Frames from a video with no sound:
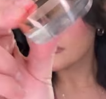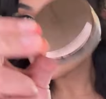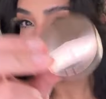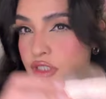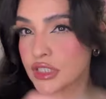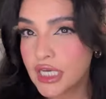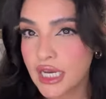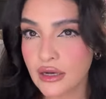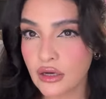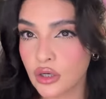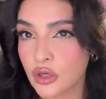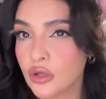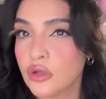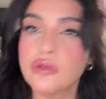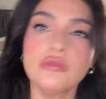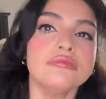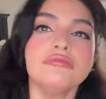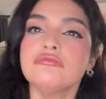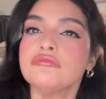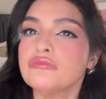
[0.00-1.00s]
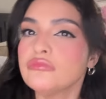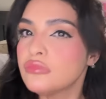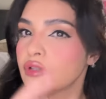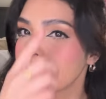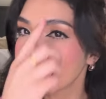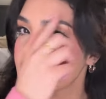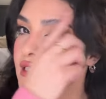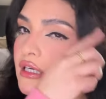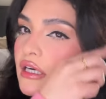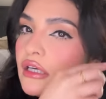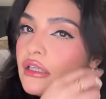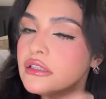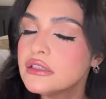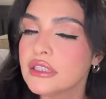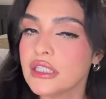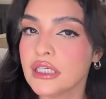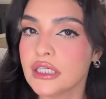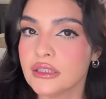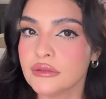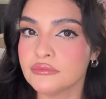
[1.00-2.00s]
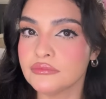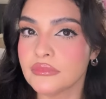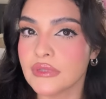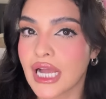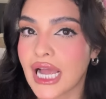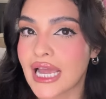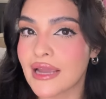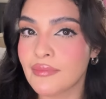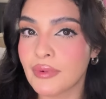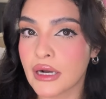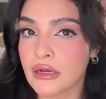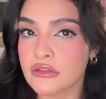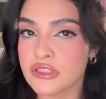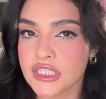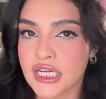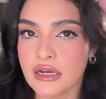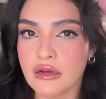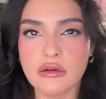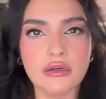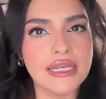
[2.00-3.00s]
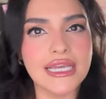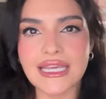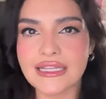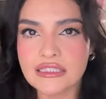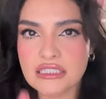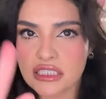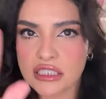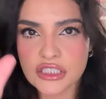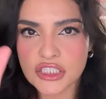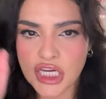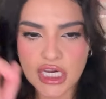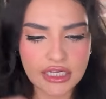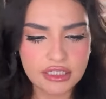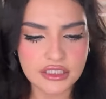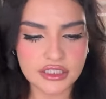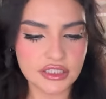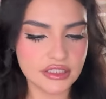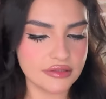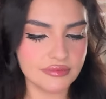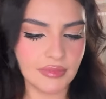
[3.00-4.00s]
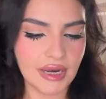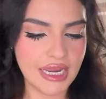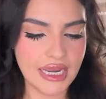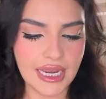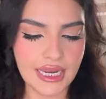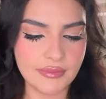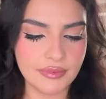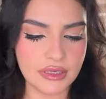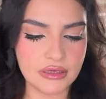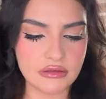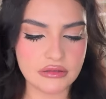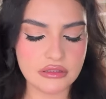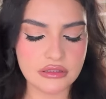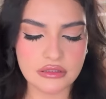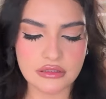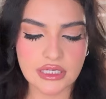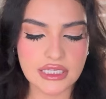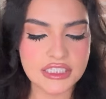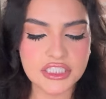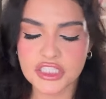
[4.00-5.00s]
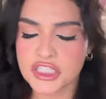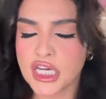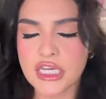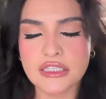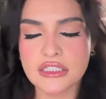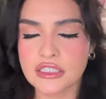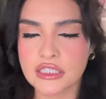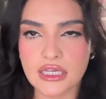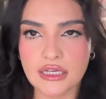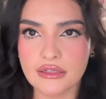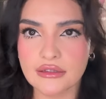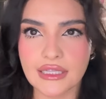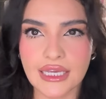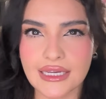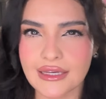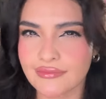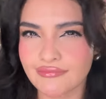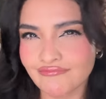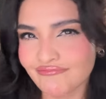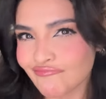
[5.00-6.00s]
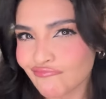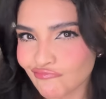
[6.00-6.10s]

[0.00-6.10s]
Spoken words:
Gel, what is it called? Eyebrow gel. It's changed my eyebrows. It's changed it. Like,